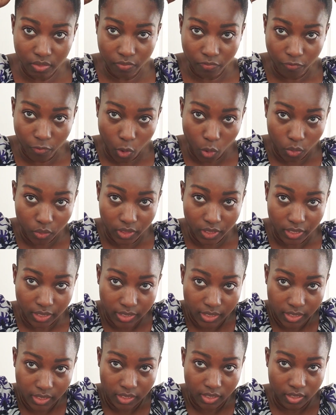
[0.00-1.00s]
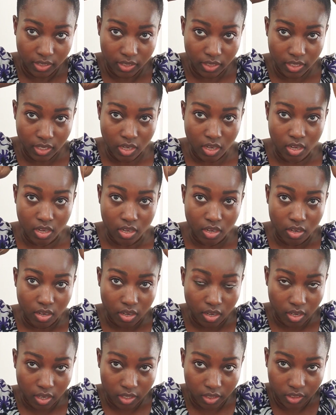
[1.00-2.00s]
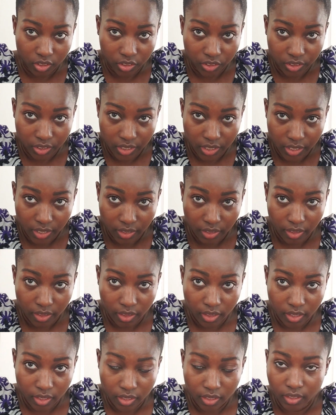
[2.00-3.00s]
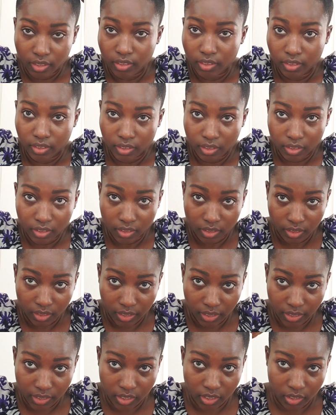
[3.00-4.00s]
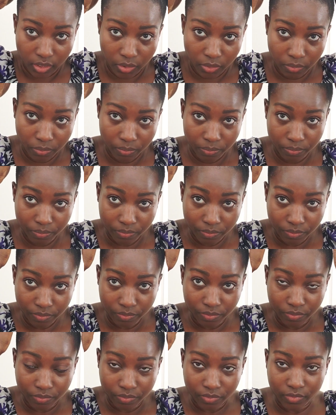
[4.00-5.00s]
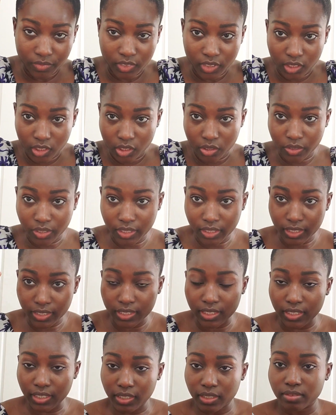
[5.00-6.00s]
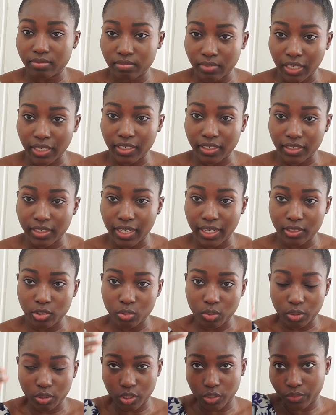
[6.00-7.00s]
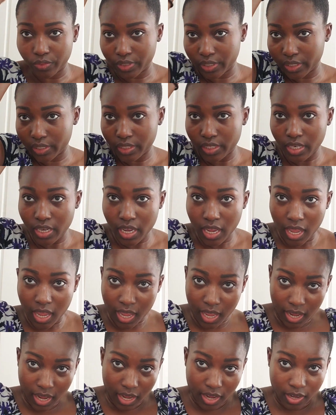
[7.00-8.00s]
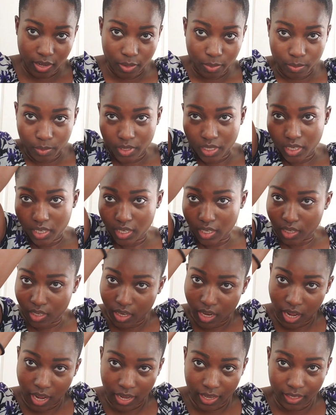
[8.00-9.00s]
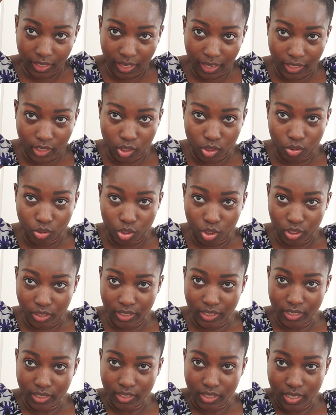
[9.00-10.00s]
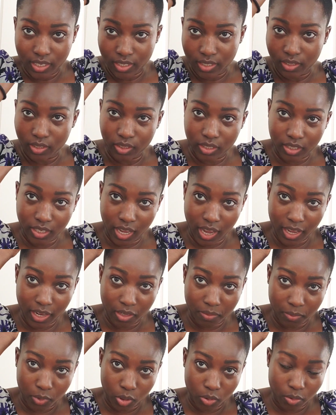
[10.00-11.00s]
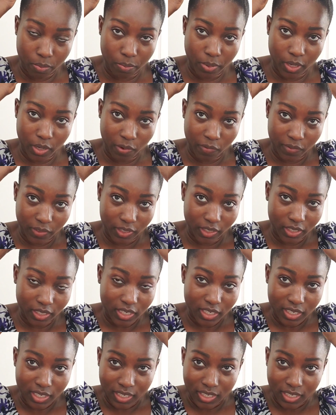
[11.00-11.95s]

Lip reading: fold this underneath like so that it's like an actual donut. And I like to just kind of do a bit of a